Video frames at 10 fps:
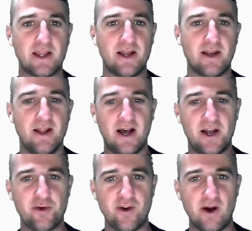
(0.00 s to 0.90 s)
And I
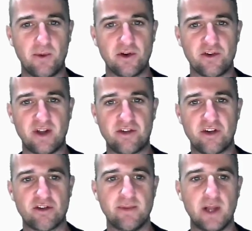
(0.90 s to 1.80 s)
do think that we're going to start to
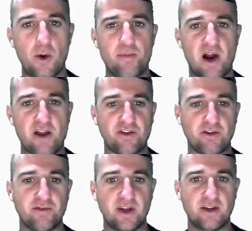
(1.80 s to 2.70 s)
get some lower prices
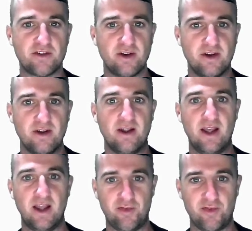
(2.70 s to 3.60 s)
on things
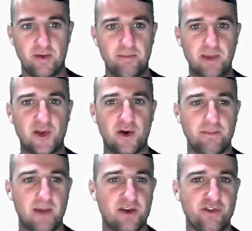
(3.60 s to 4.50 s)
if Bitcoin
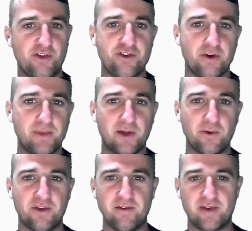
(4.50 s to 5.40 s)
manages to drop below
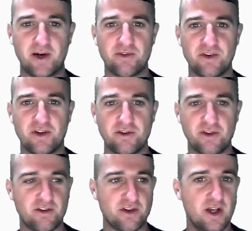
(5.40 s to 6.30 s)
$10,000. It's,